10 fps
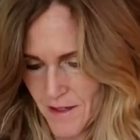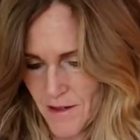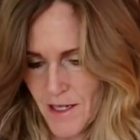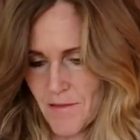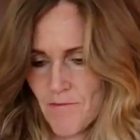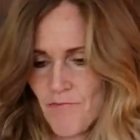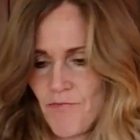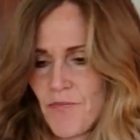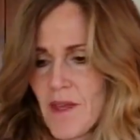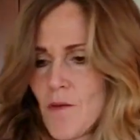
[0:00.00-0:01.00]
All right.
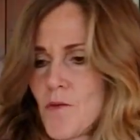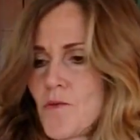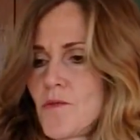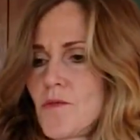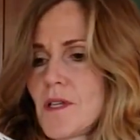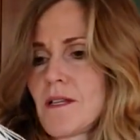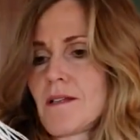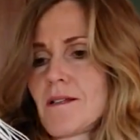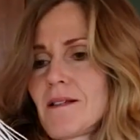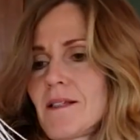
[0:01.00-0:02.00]
Ooh,
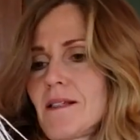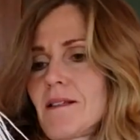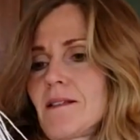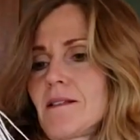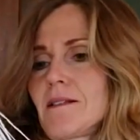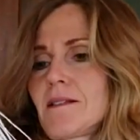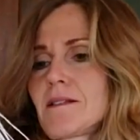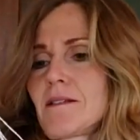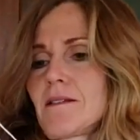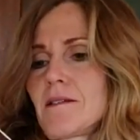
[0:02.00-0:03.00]
this
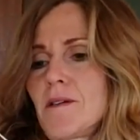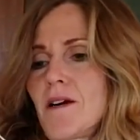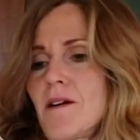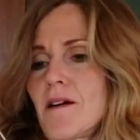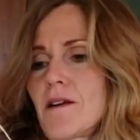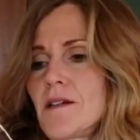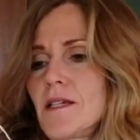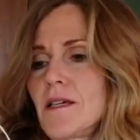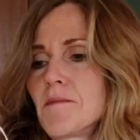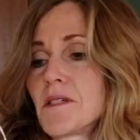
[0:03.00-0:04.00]
is a little bit harder
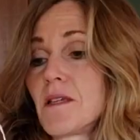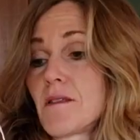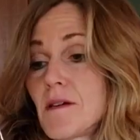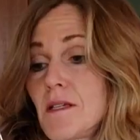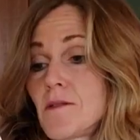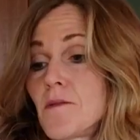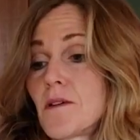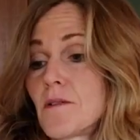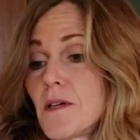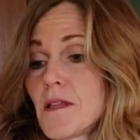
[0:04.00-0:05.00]
DMC thread to
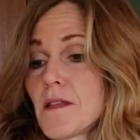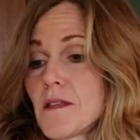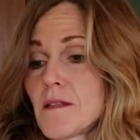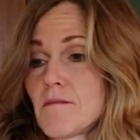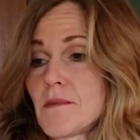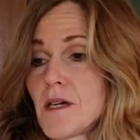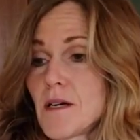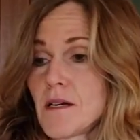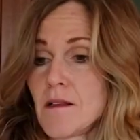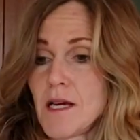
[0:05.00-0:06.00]
work with. I'm
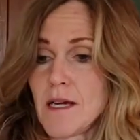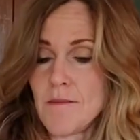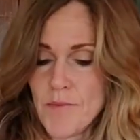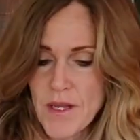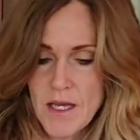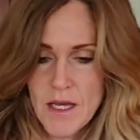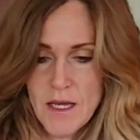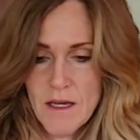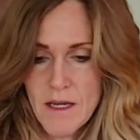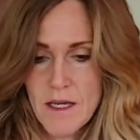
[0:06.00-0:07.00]
not going to lie.
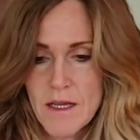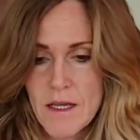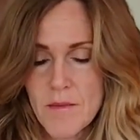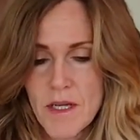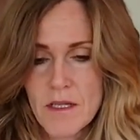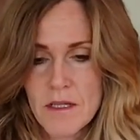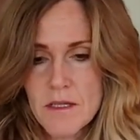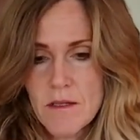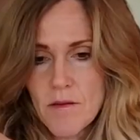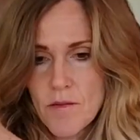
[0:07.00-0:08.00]
Okay, and then I'm going to
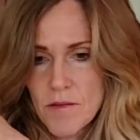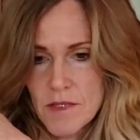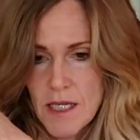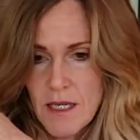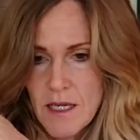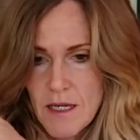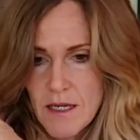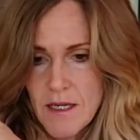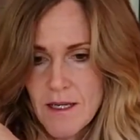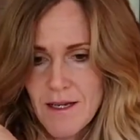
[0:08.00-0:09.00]
just take
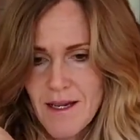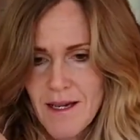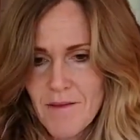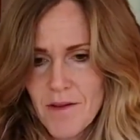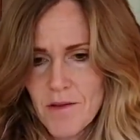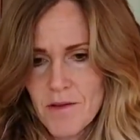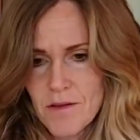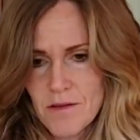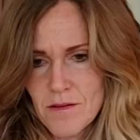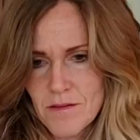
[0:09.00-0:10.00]
it in half.
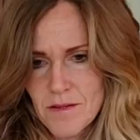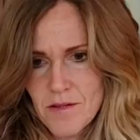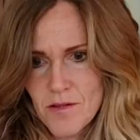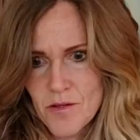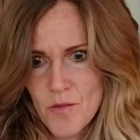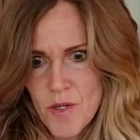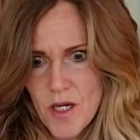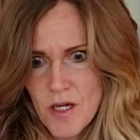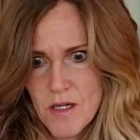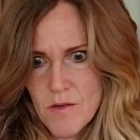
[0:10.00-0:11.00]
Oh, super
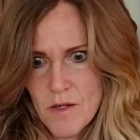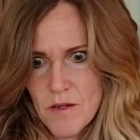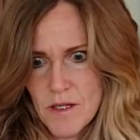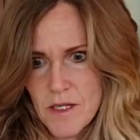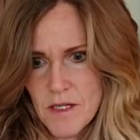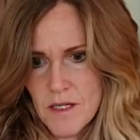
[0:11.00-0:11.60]
hard to work with.